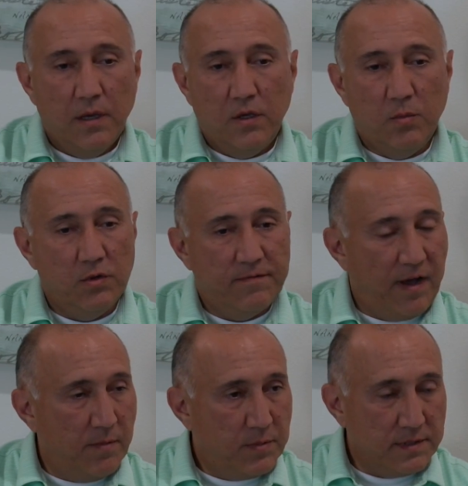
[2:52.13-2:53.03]
you put
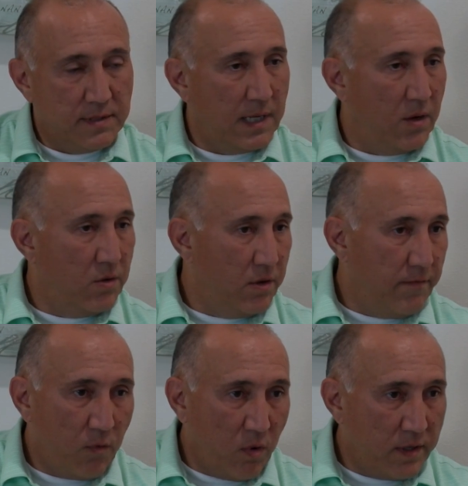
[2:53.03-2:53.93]
5% down on a
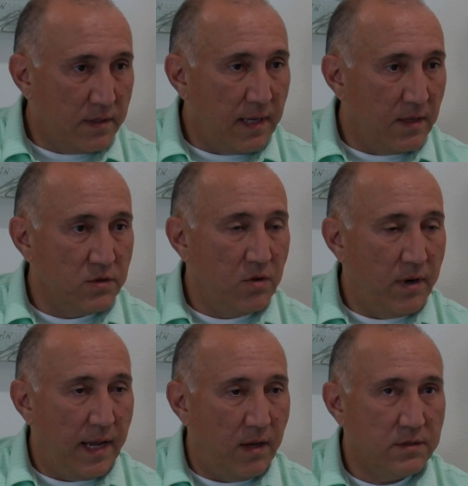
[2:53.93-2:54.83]
$400,000
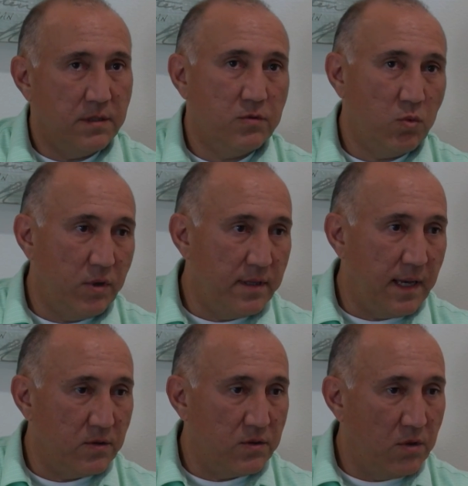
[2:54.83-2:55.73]
house. That's
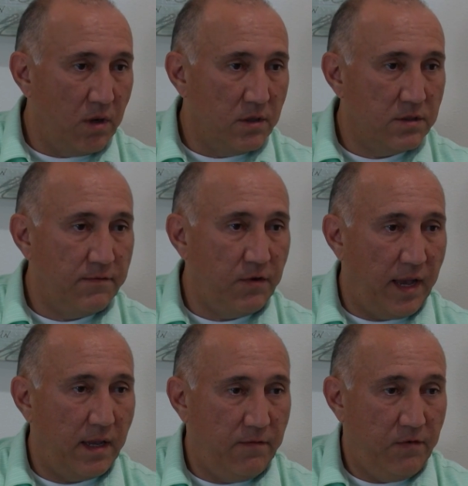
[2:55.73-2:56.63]
$20,000
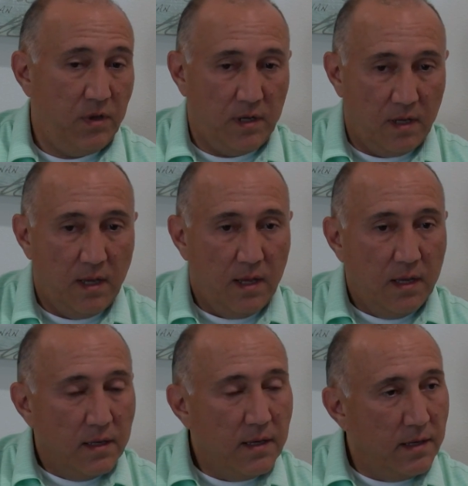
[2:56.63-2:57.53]
if you can
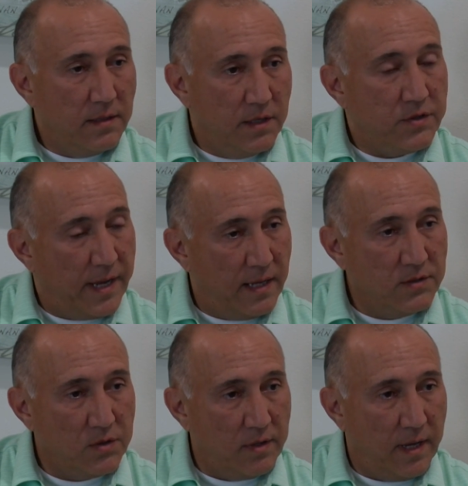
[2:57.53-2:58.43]
get your
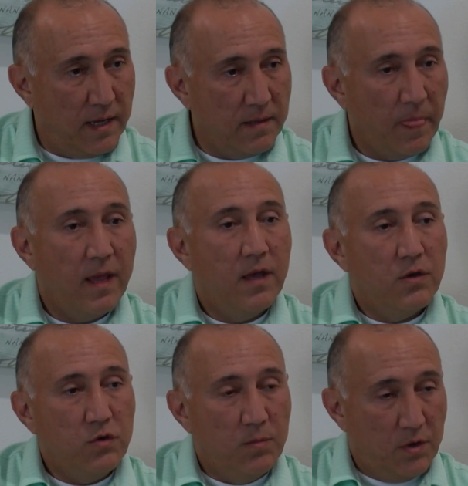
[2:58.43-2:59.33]
hands on that.
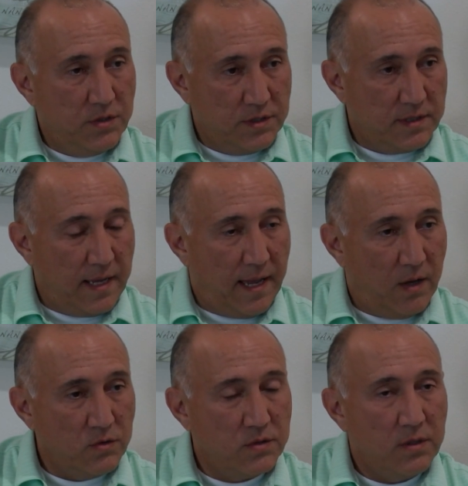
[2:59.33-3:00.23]
You purchase the
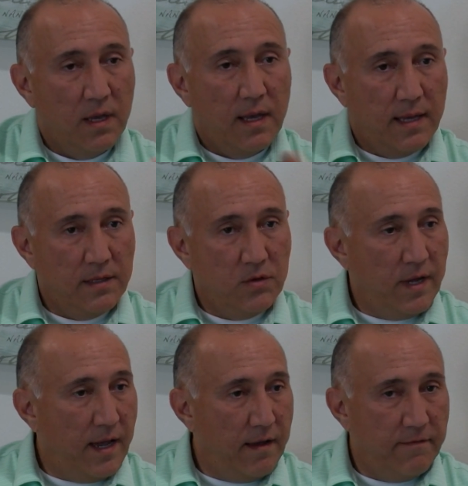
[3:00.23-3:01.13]
house, and then you
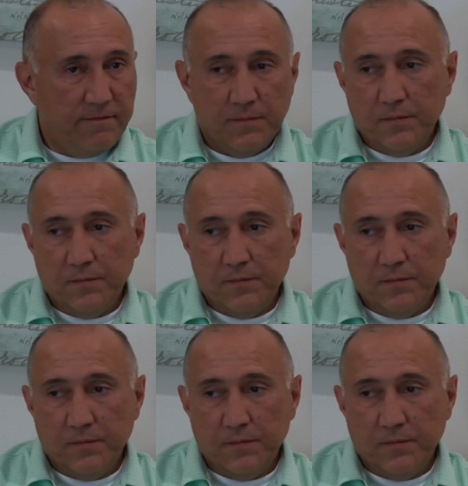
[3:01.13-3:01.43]
have,